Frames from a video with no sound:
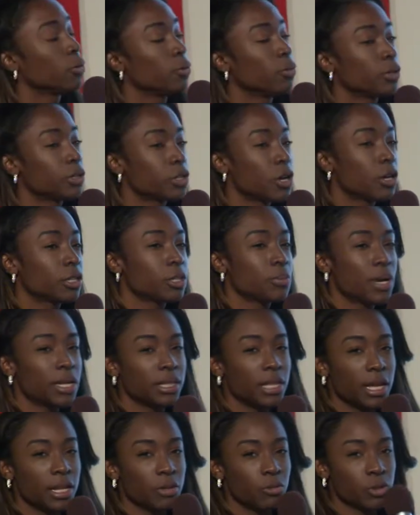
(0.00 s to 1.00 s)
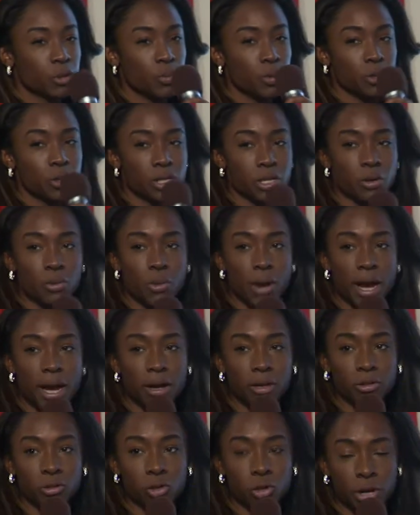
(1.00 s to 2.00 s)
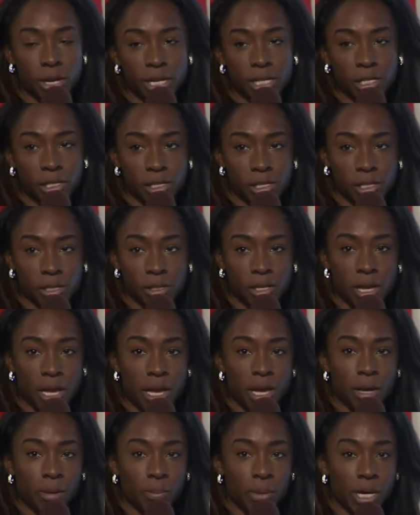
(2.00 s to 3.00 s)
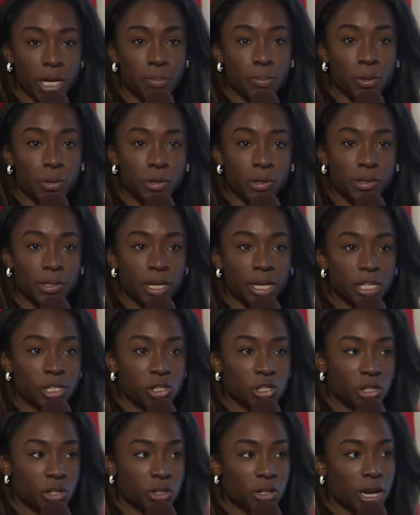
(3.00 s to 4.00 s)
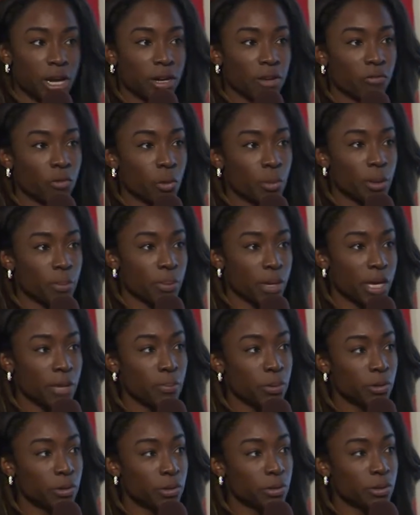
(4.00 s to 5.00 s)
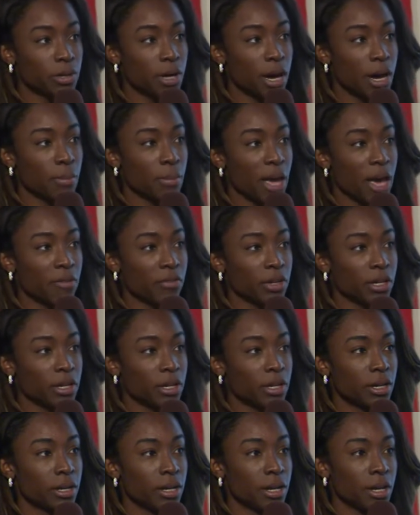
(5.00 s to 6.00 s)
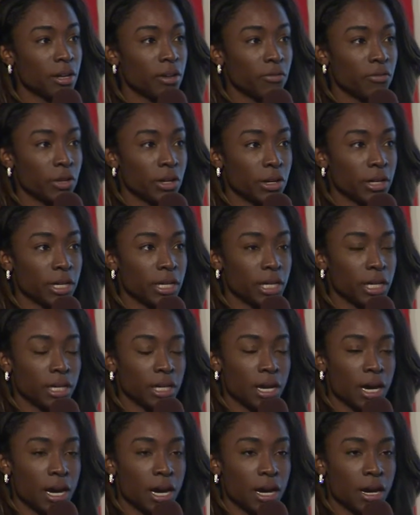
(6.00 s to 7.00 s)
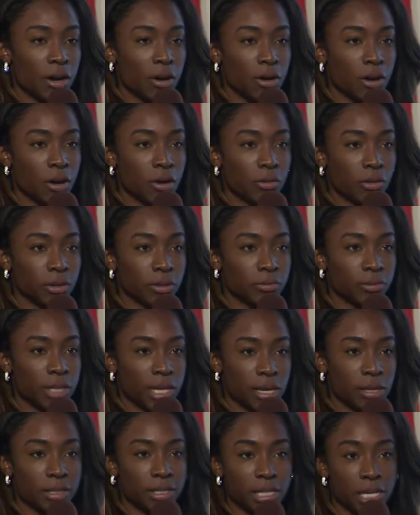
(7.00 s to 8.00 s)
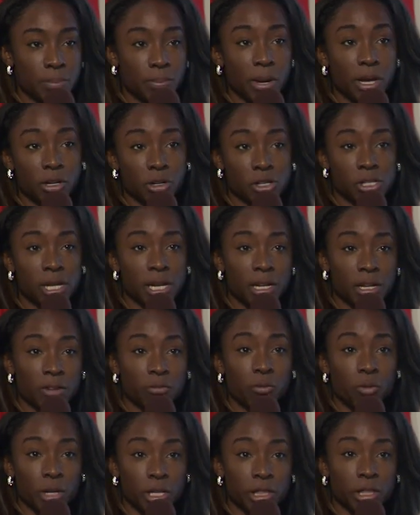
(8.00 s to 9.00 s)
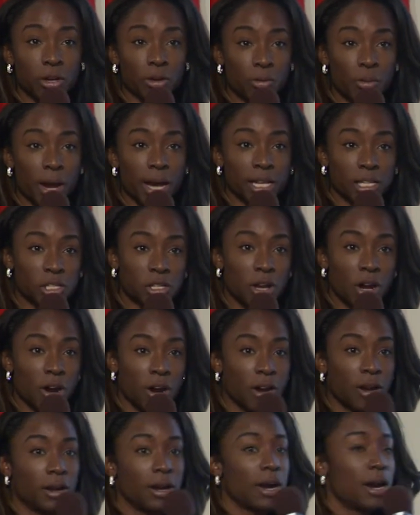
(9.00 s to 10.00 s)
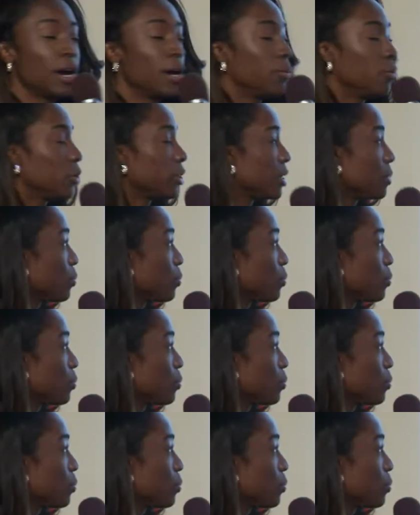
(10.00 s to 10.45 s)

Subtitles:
when we talked about that, it was mostly around trans people and gender nonconforming people having a very deep understanding of what their rights are with